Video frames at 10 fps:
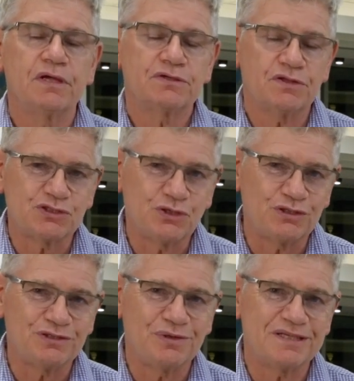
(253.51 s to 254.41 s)
to the
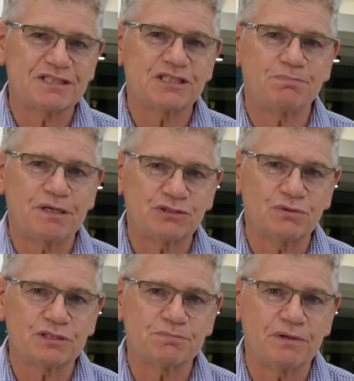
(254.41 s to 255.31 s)
surgeon who has a
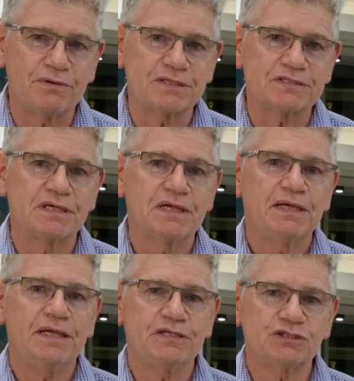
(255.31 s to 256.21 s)
special experience
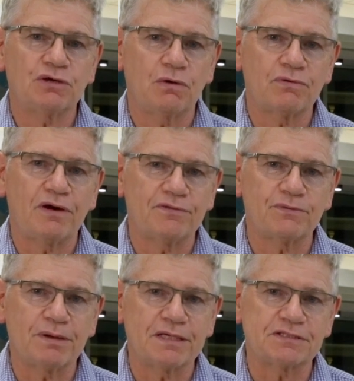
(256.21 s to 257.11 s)
in shoulder
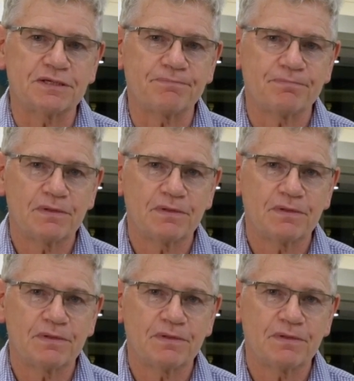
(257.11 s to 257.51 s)
arthroplasty.